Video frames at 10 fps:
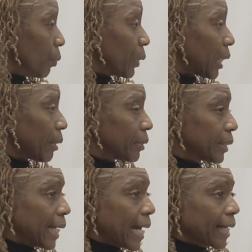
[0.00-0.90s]
When I
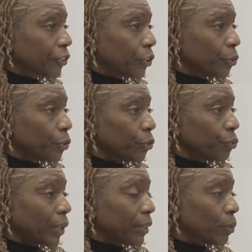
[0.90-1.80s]
ask you to
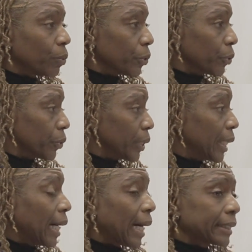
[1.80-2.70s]
write a word,
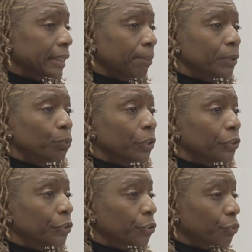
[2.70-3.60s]
I simply
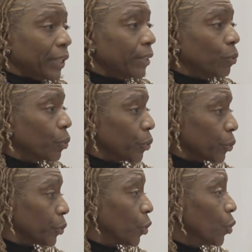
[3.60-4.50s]
want you to write a
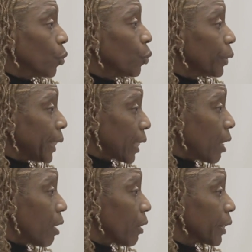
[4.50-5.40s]
word on that
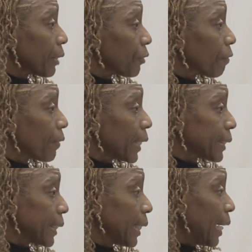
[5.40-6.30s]
card that
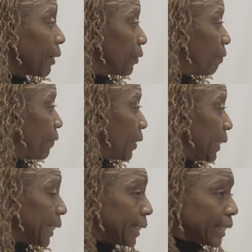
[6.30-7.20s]
reflects how you're
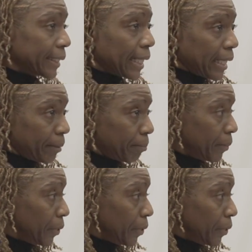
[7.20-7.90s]
feeling at that time.